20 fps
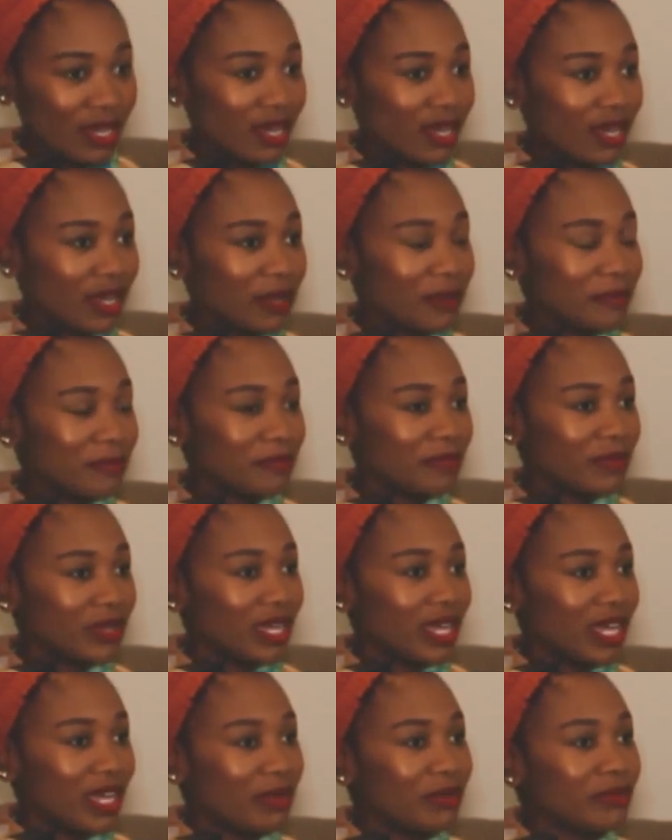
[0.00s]

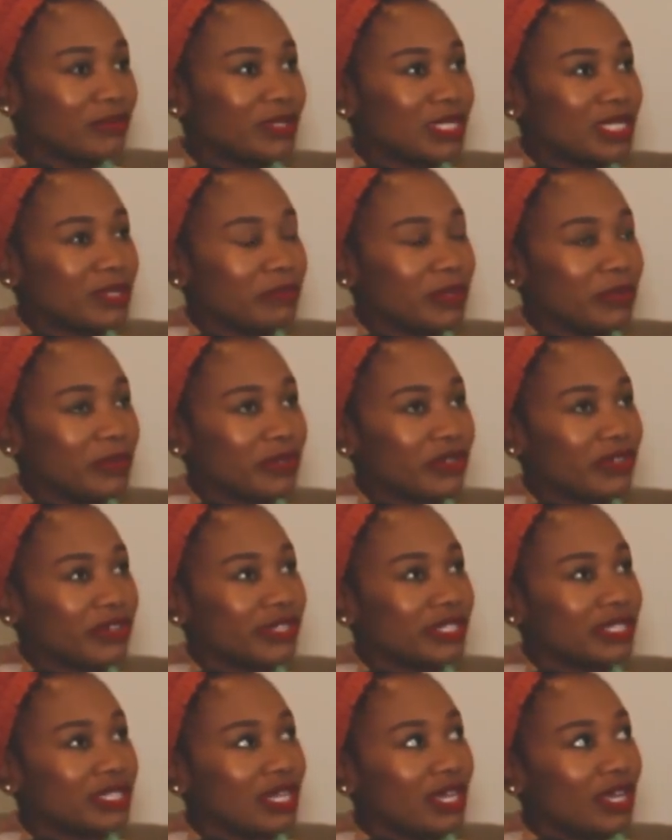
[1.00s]
And simply
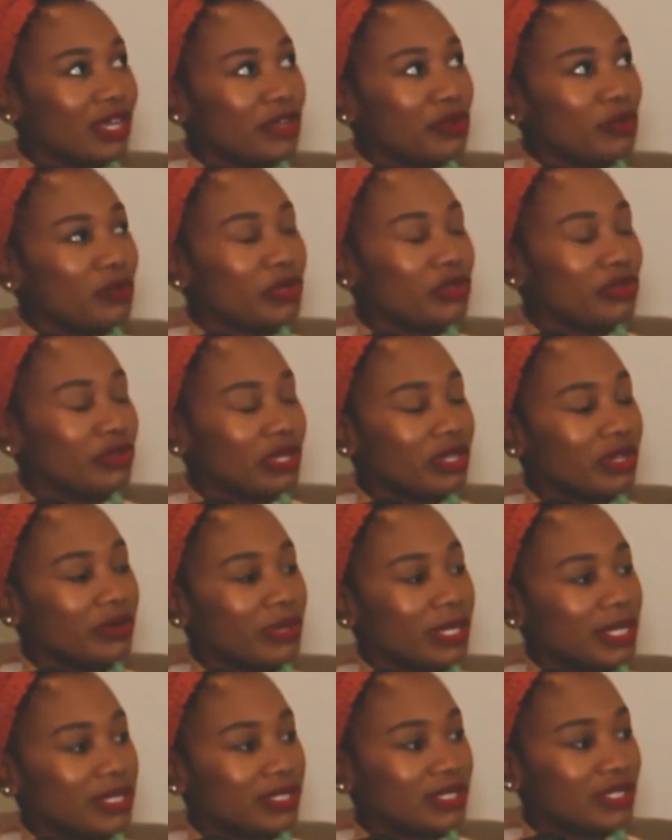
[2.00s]
because when you're in a
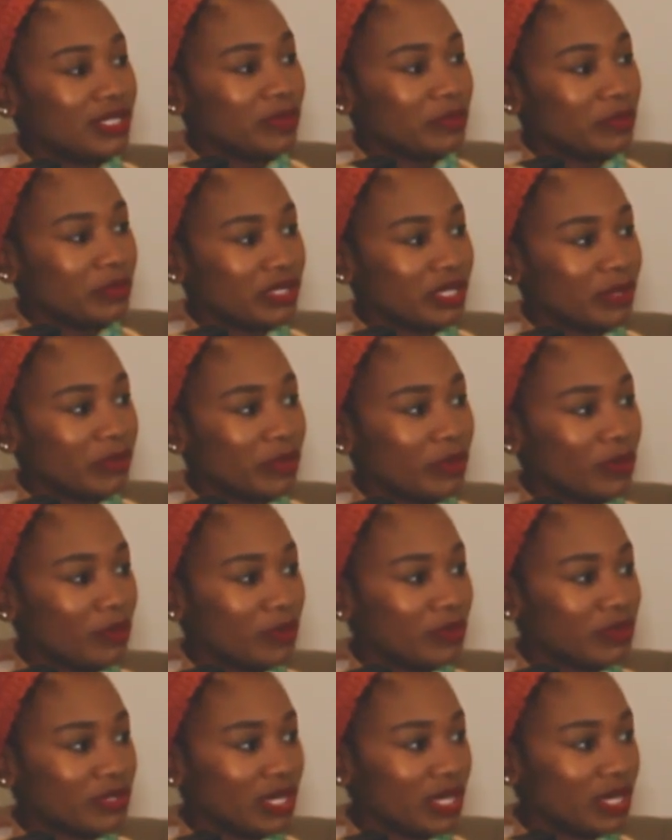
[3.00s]
relationship with somebody
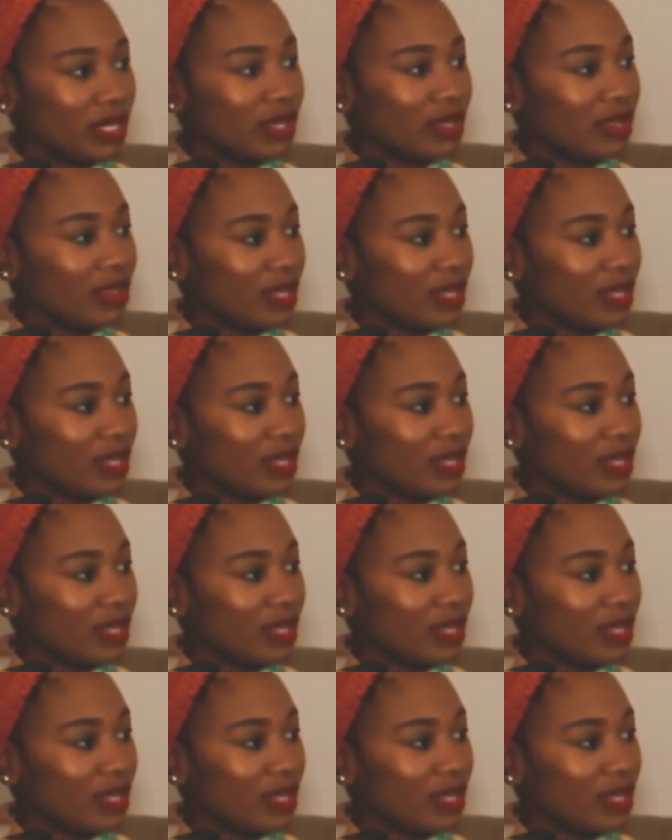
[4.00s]
older,